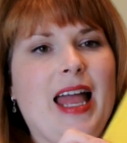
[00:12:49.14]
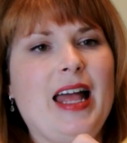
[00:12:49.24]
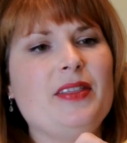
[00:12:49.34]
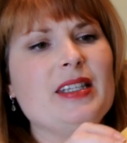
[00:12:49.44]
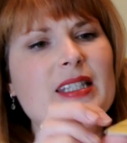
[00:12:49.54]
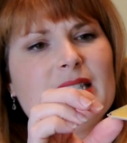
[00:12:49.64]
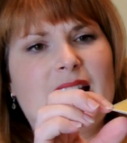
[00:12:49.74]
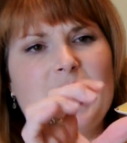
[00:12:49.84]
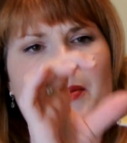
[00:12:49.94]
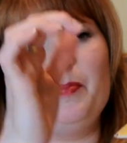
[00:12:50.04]
And this has
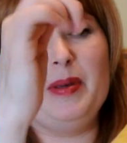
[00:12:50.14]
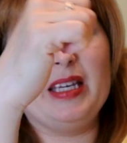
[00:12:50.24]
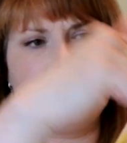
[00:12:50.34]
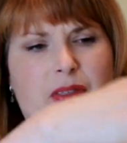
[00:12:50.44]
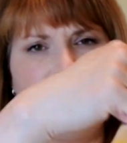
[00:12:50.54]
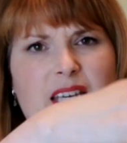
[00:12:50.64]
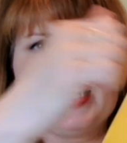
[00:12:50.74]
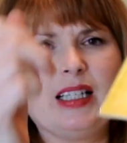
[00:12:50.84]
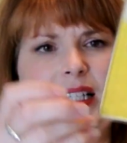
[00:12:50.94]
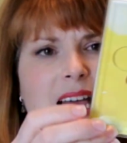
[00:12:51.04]
got a big,
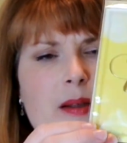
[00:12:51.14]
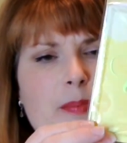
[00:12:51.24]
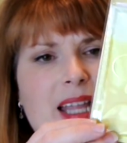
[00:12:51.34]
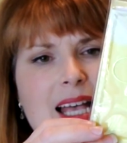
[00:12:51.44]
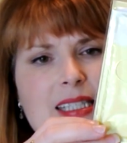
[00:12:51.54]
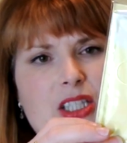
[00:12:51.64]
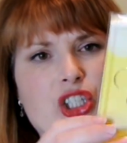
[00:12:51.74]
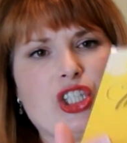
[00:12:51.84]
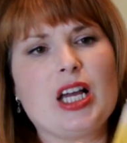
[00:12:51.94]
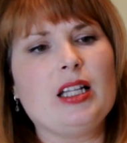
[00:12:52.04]
thick plastic
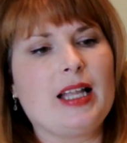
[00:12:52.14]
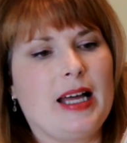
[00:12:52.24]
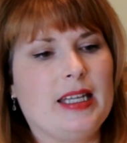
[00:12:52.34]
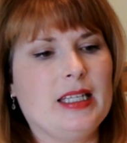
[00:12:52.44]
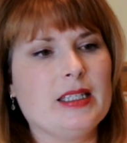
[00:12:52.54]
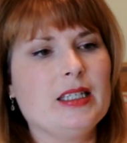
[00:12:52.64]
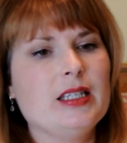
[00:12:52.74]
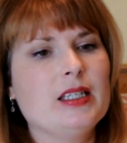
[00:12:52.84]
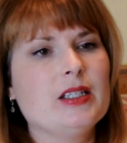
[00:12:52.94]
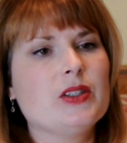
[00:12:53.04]
shell on it.
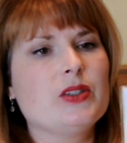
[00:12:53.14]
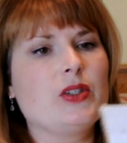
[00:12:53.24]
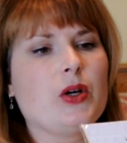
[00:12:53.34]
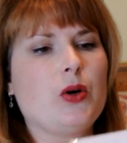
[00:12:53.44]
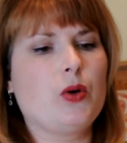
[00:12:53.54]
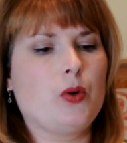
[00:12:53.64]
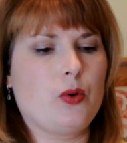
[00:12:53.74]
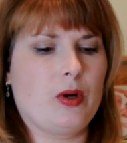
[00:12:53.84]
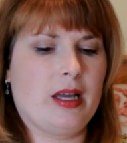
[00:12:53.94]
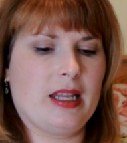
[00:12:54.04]

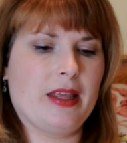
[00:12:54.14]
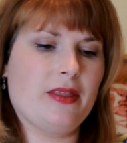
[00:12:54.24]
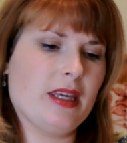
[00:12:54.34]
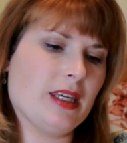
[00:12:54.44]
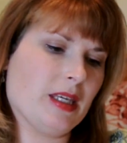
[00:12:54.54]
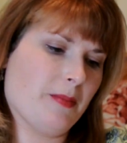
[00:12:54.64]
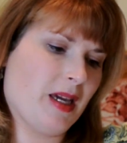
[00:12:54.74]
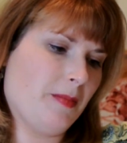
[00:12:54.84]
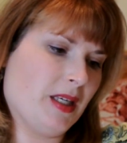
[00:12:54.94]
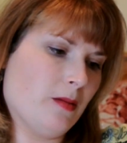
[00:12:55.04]
So, and I think it
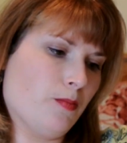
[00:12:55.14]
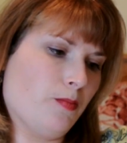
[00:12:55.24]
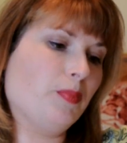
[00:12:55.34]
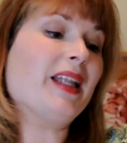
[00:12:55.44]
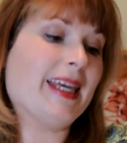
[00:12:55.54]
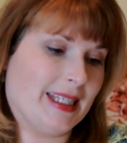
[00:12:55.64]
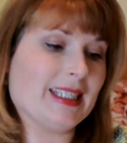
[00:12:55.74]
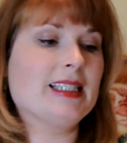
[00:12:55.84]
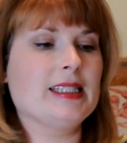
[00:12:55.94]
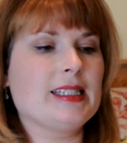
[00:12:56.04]
might be
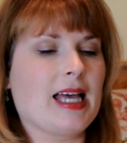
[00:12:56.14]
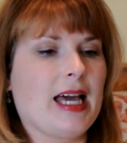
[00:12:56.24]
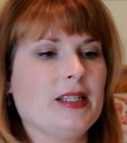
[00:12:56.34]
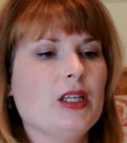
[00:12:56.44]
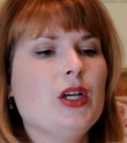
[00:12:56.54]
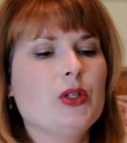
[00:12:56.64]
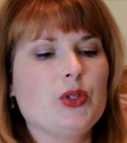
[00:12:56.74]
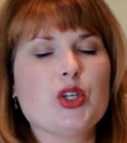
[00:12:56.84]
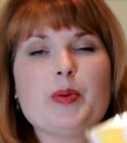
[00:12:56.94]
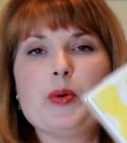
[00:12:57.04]
blank inside.
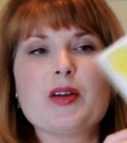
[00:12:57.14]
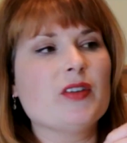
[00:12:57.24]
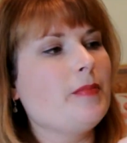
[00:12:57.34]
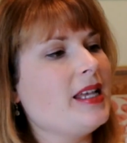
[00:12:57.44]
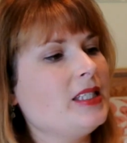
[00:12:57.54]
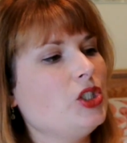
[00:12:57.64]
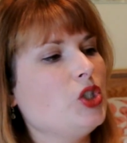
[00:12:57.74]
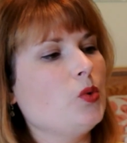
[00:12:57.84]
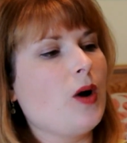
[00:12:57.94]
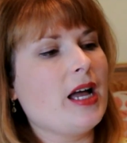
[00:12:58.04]
So you can put whatever
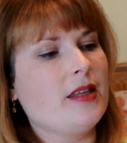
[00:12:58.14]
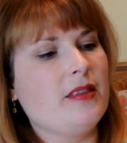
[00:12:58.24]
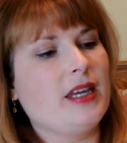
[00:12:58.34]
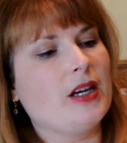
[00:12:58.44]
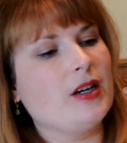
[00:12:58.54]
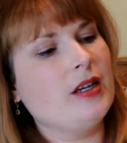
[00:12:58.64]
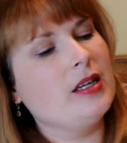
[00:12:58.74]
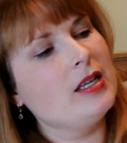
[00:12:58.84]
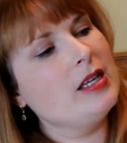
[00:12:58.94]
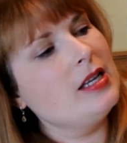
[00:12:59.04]
message you want in there.
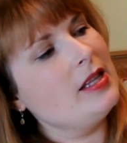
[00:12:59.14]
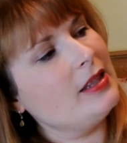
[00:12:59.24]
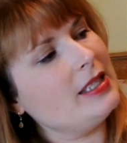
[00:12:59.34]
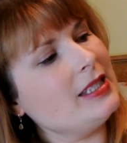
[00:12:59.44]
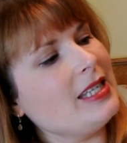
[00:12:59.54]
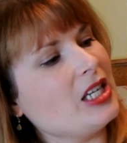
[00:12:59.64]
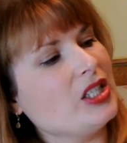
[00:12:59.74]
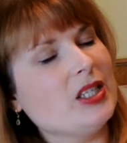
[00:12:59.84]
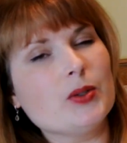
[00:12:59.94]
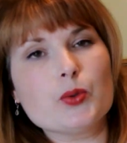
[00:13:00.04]
This is
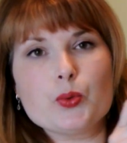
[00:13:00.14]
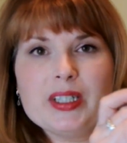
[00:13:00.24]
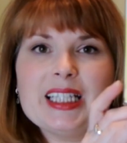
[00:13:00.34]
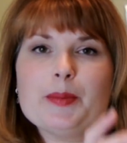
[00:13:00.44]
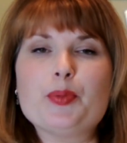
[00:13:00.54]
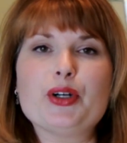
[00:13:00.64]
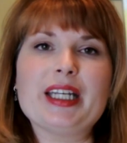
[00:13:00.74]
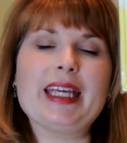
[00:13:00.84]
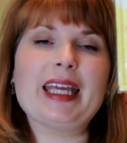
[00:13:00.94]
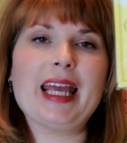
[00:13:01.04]
actually really
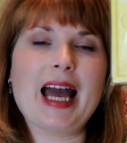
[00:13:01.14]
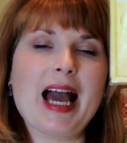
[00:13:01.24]
pretty.